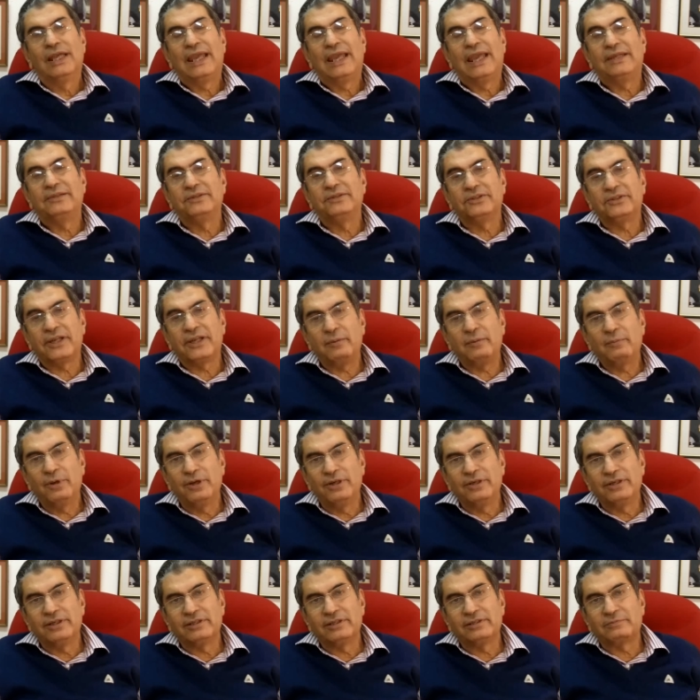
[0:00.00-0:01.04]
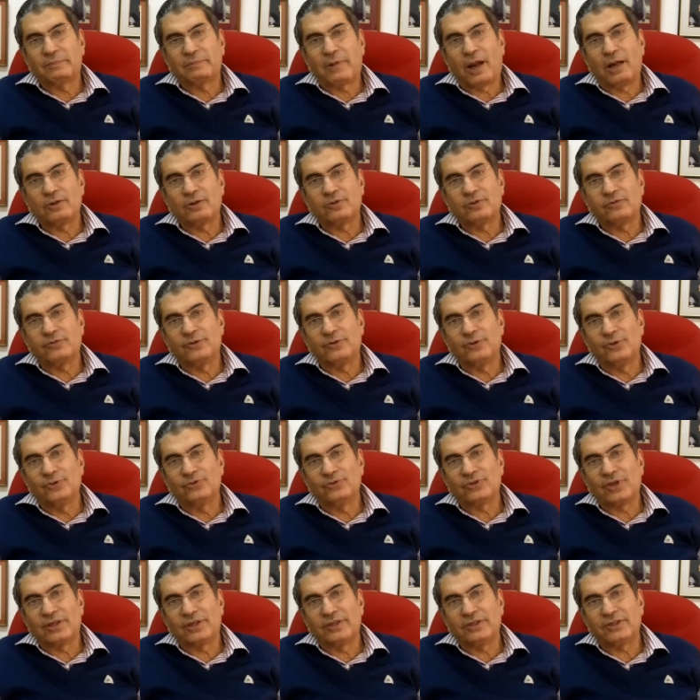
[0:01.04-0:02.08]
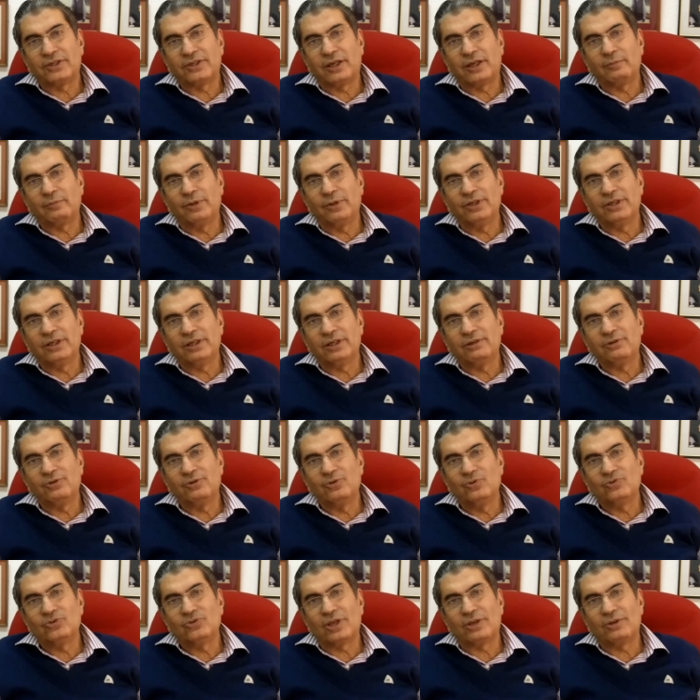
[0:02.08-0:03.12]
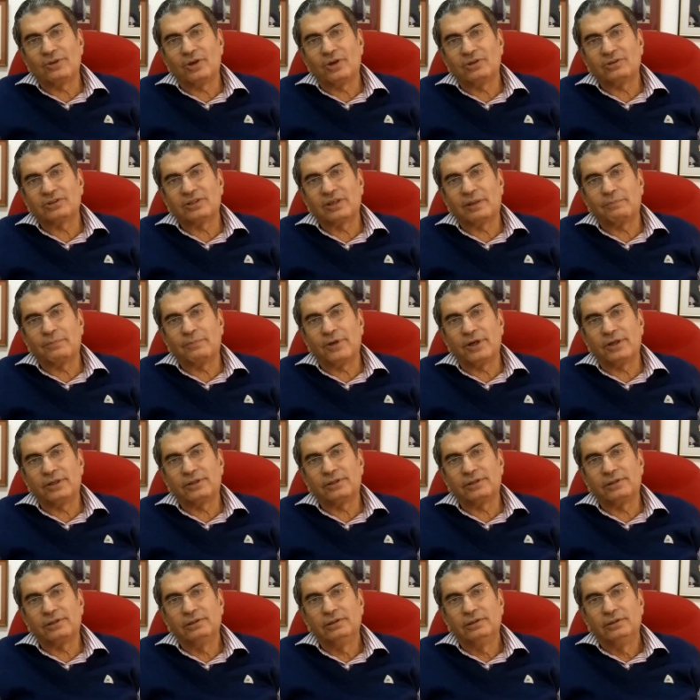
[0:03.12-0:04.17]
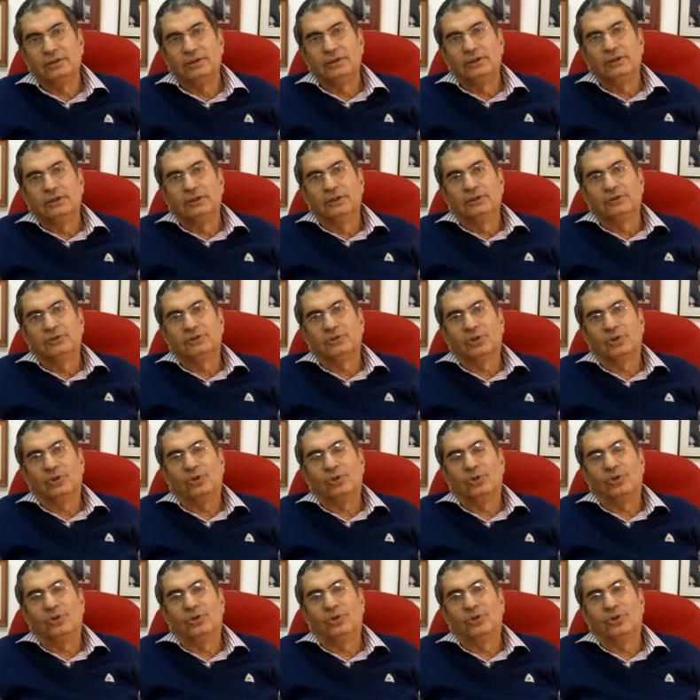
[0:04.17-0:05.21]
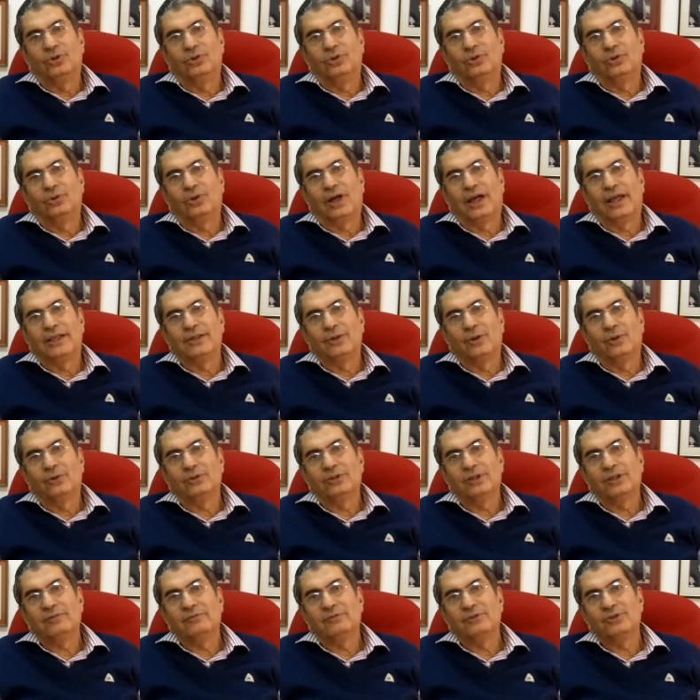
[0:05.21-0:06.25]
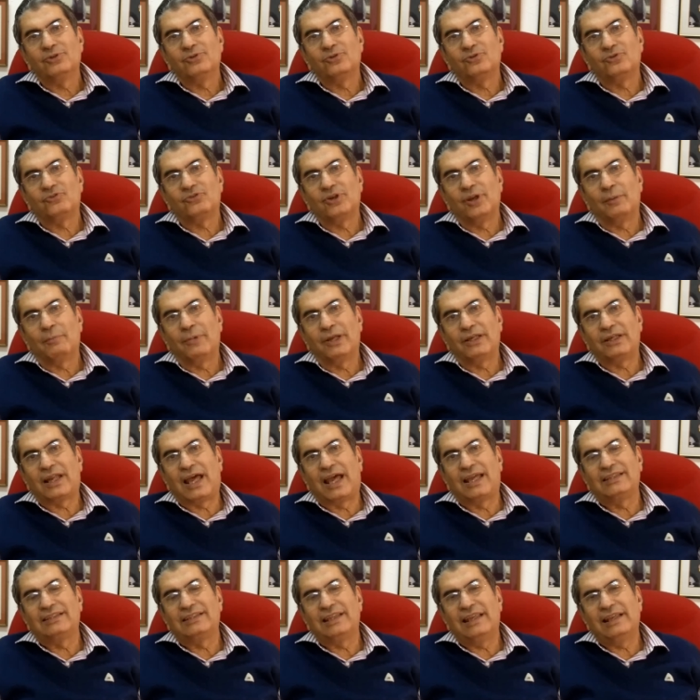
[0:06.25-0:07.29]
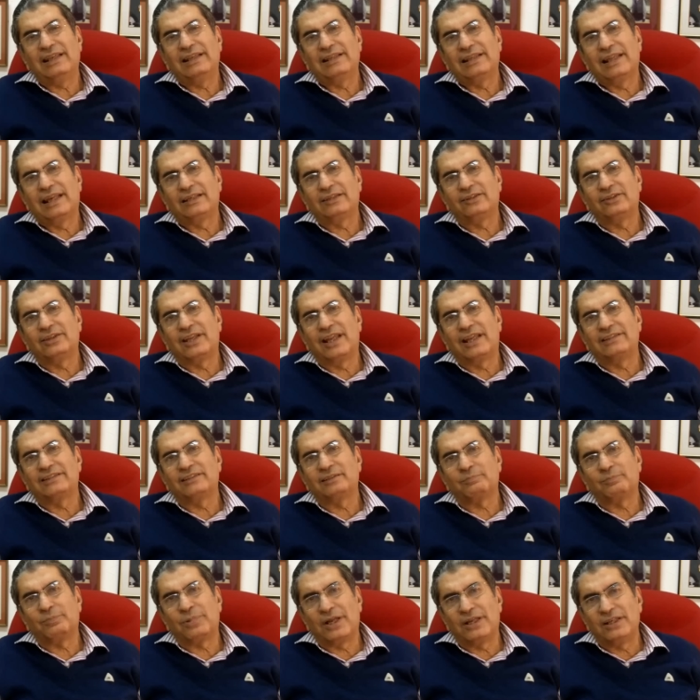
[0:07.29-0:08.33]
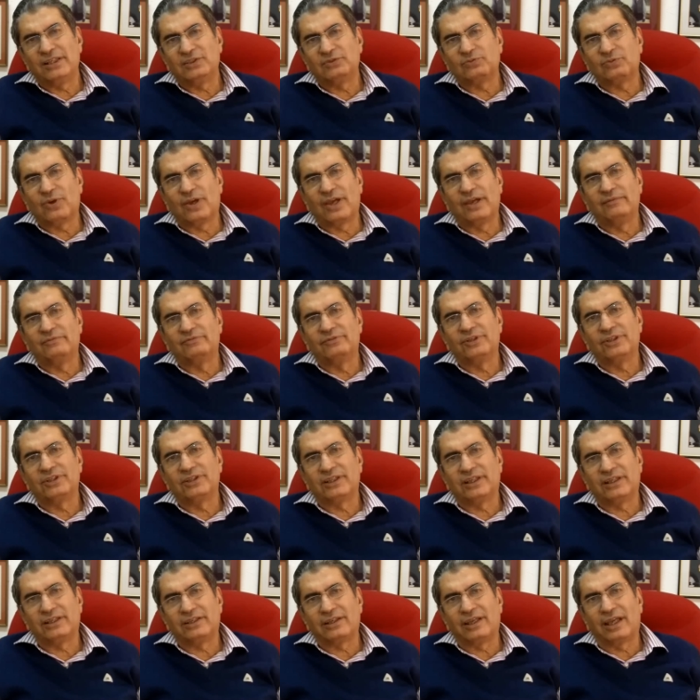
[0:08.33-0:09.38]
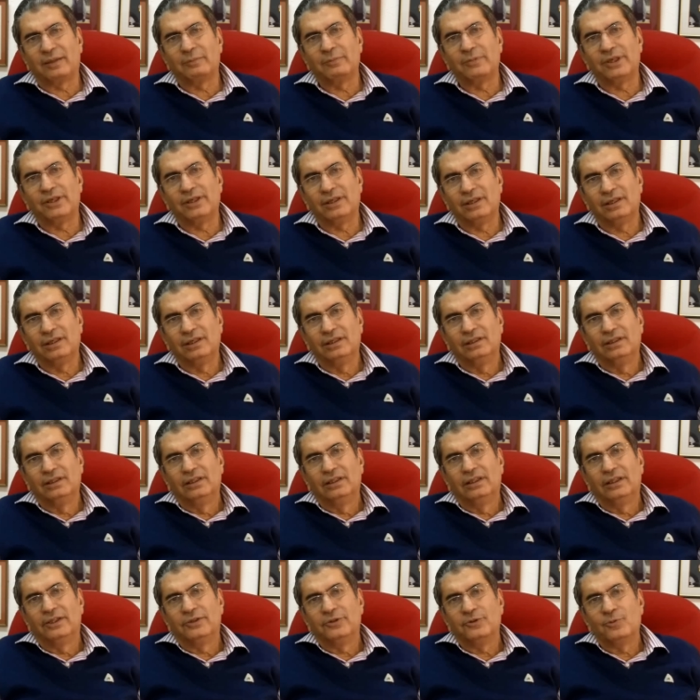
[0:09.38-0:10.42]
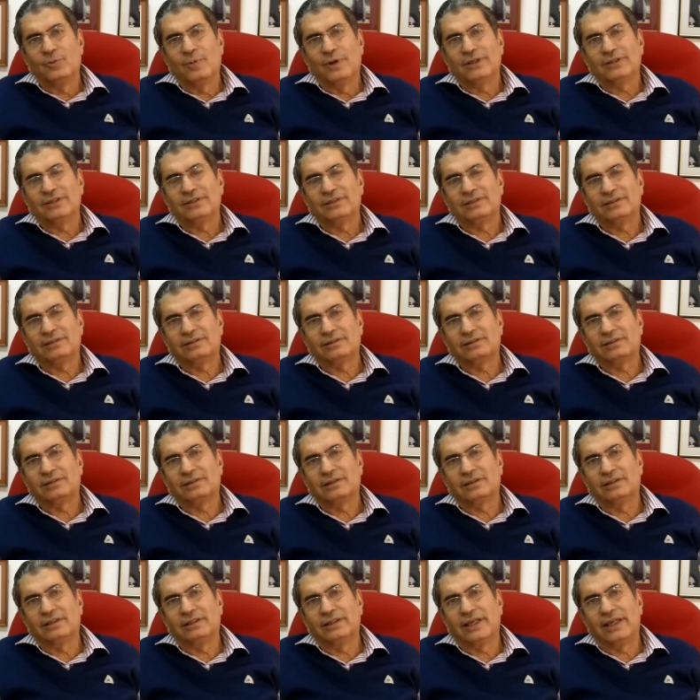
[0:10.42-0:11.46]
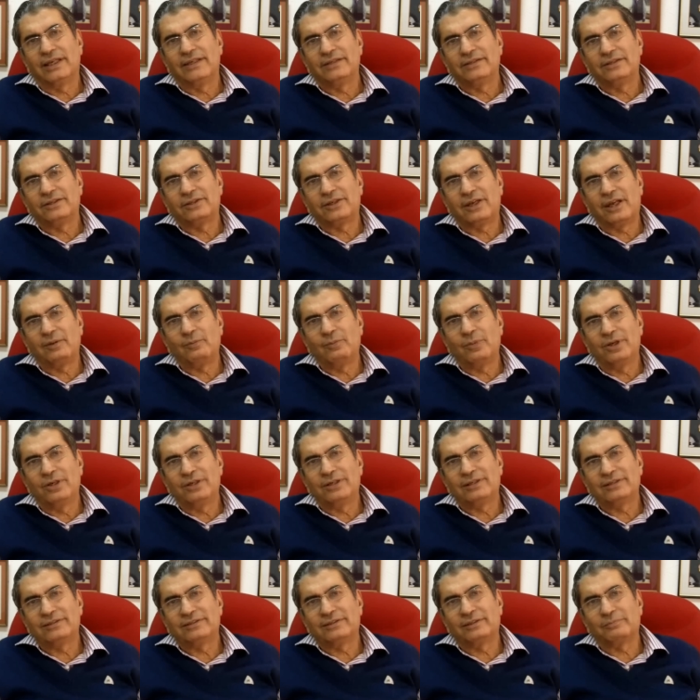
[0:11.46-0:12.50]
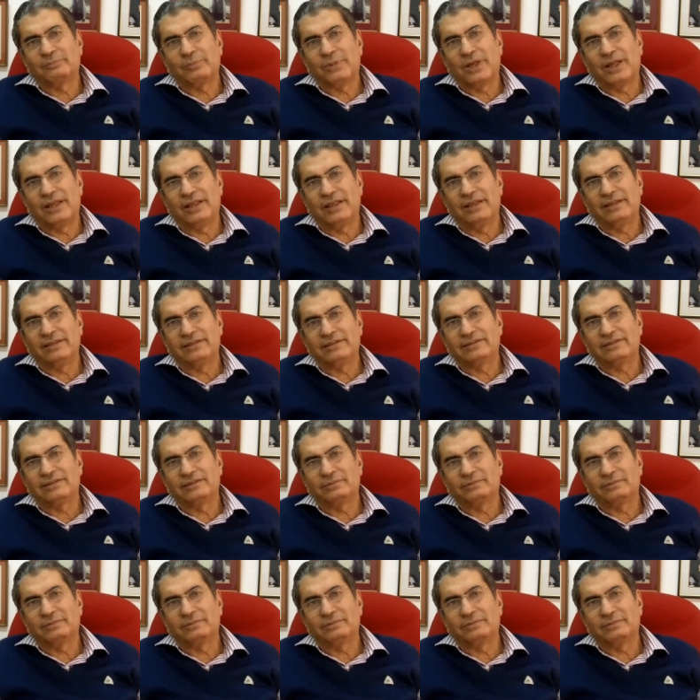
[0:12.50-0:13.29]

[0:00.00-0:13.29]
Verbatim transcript: Entertainment is part of news. Entertainment and news are not separate. So I don't think we should treat, but I think that there's a place for everything. I mean, you must, uh, entertainment is a place,